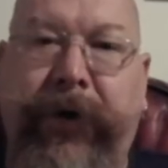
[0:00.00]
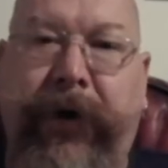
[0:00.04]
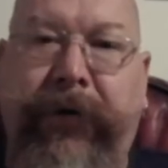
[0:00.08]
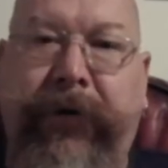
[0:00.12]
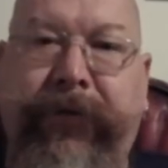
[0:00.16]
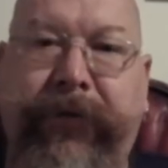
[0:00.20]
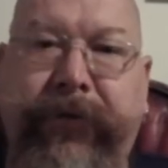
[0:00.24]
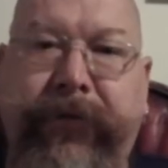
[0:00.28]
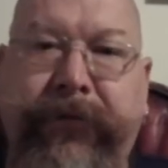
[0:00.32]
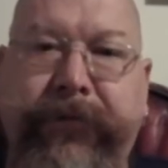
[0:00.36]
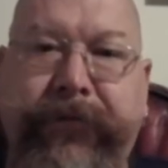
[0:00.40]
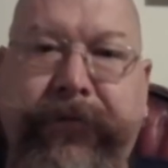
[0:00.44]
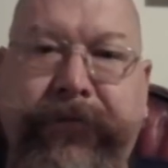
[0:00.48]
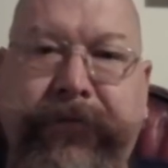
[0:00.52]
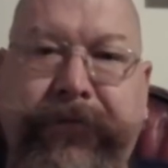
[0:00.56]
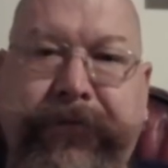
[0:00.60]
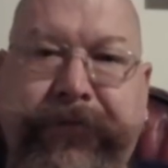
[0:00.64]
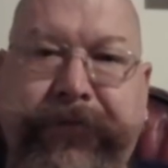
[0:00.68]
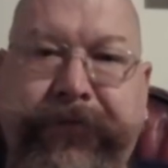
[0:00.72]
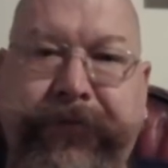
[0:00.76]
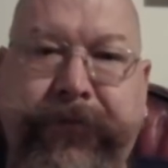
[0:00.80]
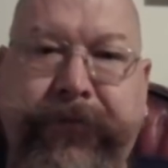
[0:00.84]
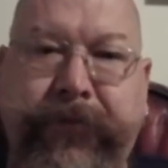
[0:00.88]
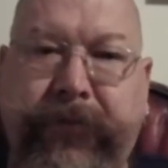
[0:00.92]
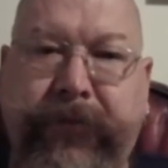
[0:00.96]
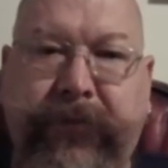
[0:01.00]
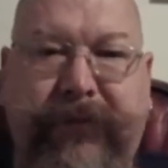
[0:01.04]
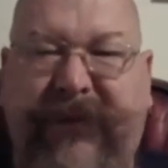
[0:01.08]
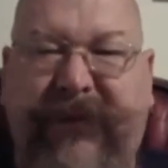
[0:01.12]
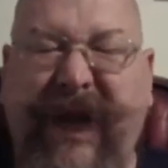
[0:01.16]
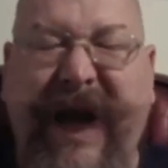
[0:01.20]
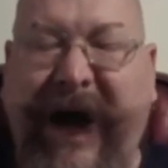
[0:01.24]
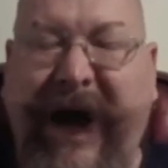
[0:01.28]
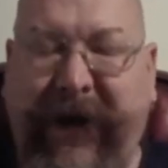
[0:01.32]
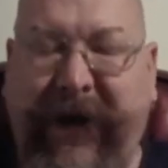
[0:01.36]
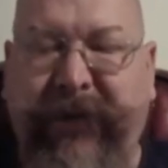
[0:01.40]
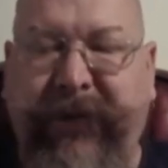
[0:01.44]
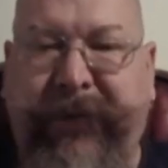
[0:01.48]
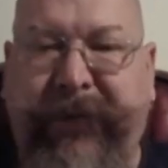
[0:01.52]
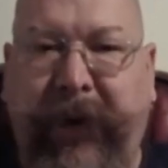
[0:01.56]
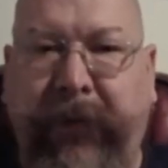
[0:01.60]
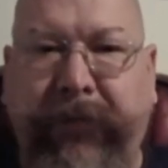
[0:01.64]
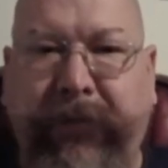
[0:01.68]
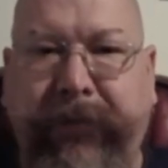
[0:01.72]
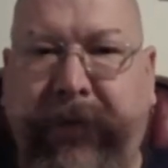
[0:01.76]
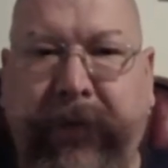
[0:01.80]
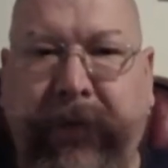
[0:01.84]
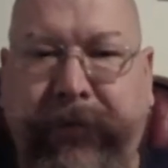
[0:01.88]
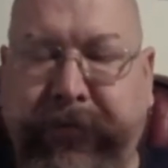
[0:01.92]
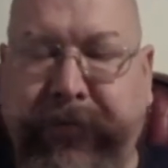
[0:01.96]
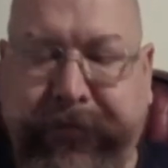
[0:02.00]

off at the pump,